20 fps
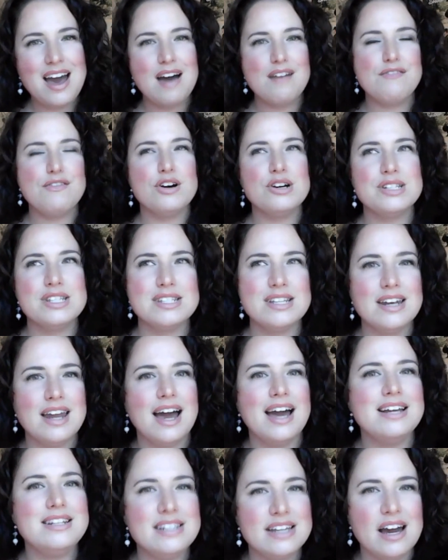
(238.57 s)
efforts and
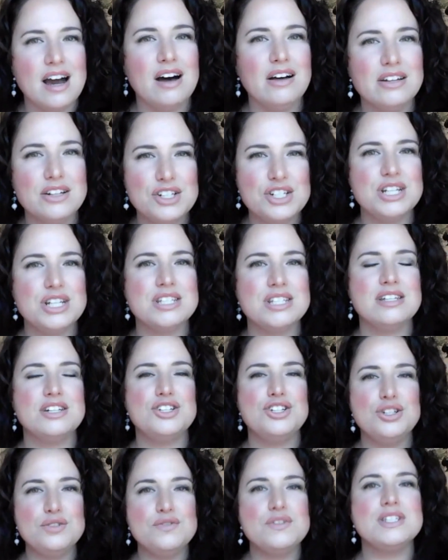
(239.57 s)
ideologies
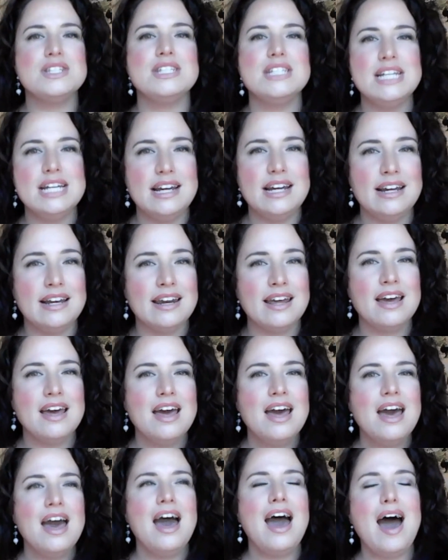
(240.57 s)
that you've seen
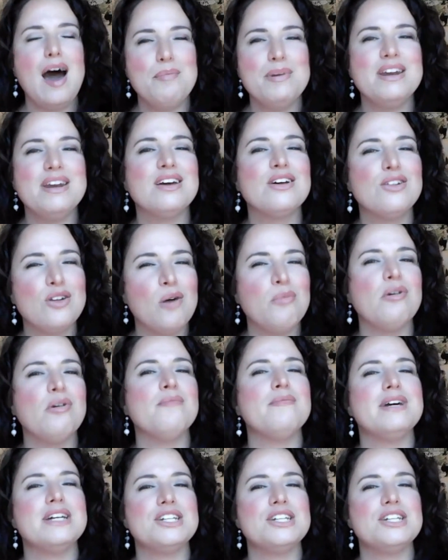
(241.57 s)
happen in global